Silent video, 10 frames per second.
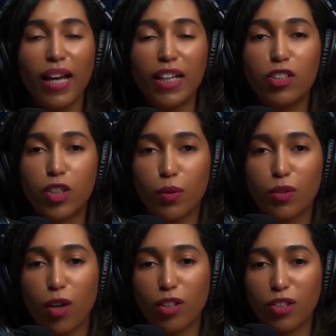It
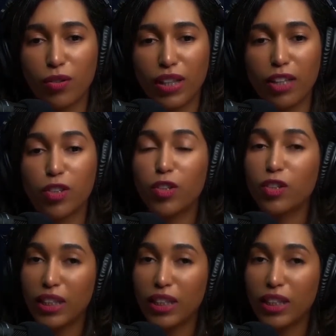shows also that you're